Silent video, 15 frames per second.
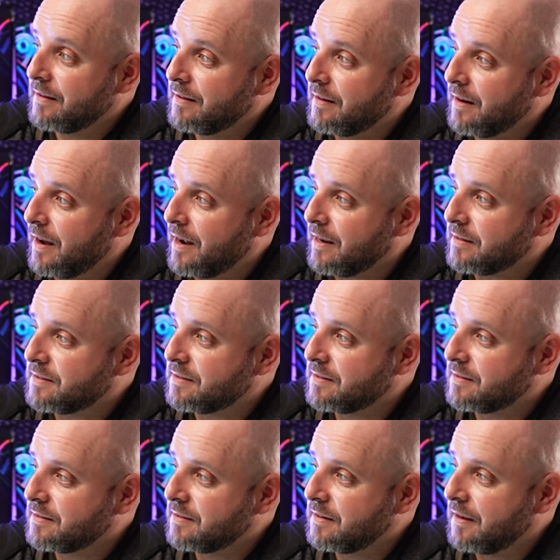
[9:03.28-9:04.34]

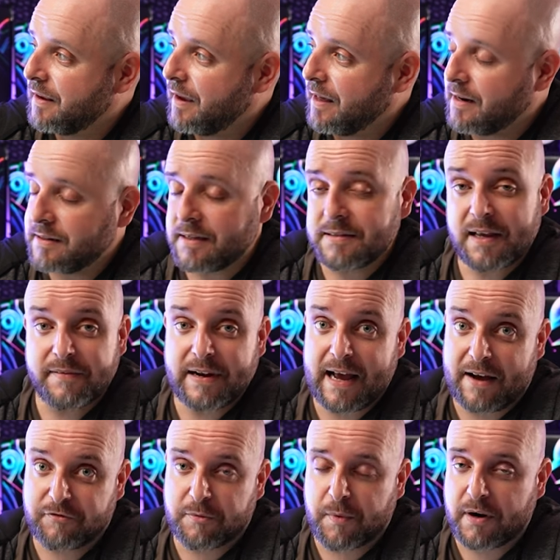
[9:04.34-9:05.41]
Nice. And it does have an
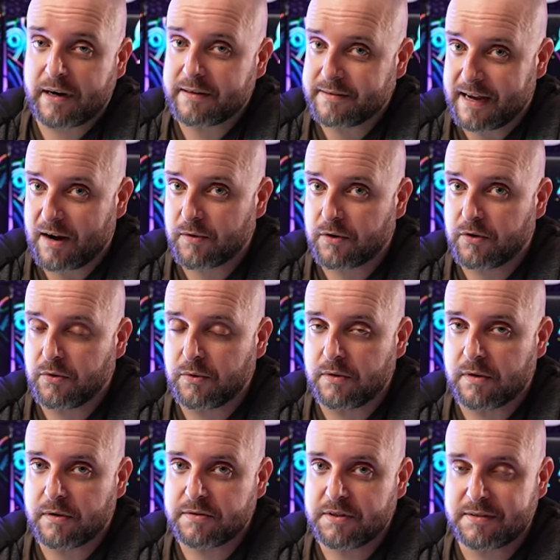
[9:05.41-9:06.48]
aftermarket tower
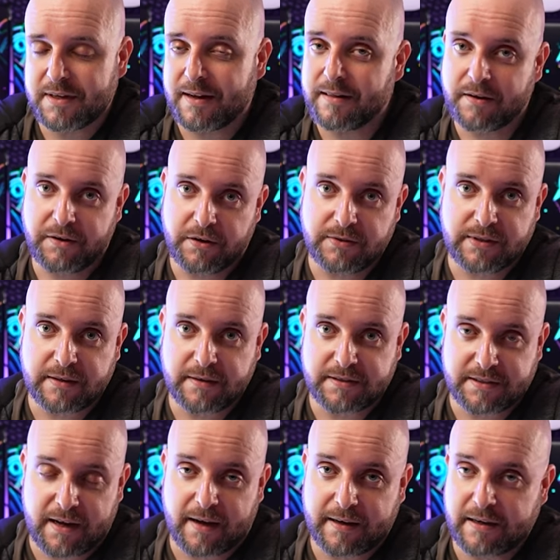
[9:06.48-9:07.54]
cooler, so it's not like they're using the
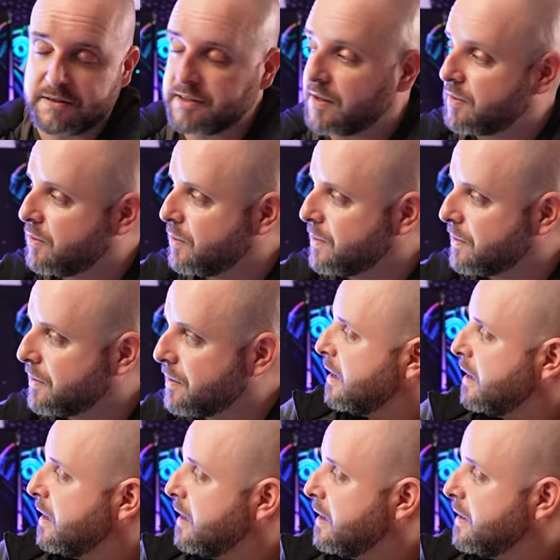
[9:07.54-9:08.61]
stock Intel cooler.
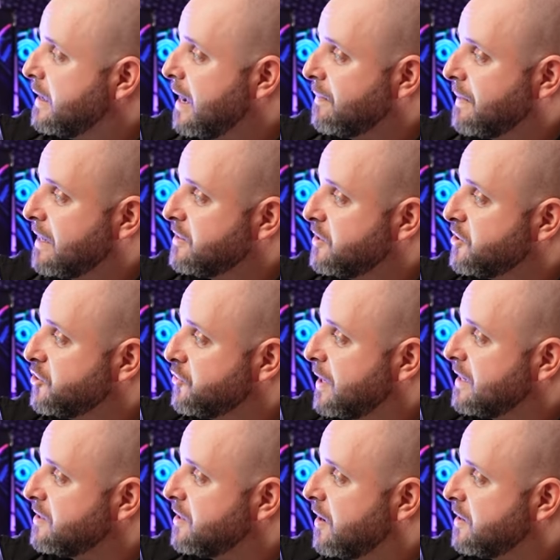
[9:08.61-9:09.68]
Uh, yep, yeah, that's a
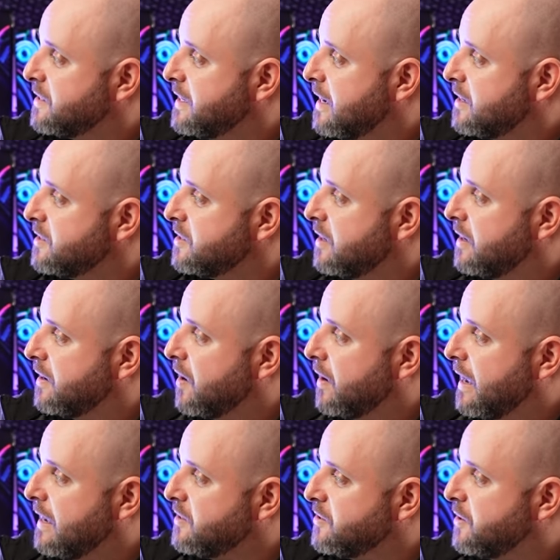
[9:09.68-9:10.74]
Strix RTX, an
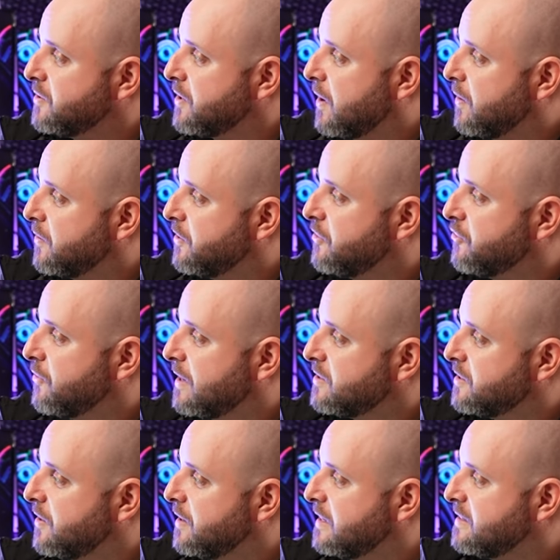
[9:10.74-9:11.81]
Asus ROG
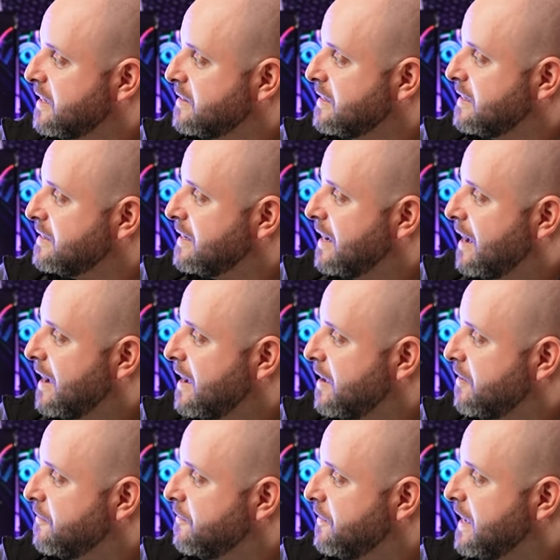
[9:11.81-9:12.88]
Strix 3060 Ti
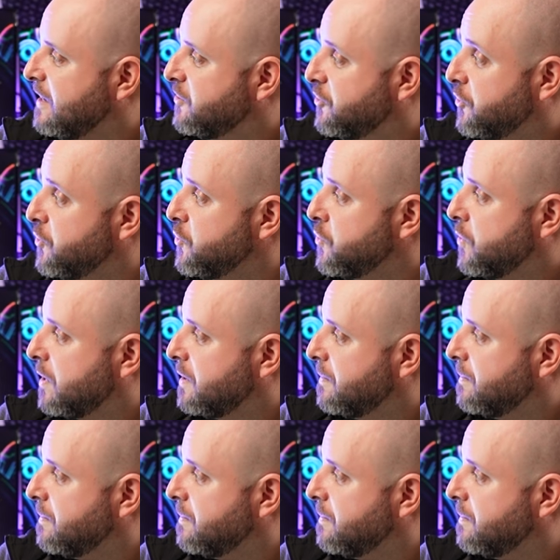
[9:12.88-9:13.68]
V2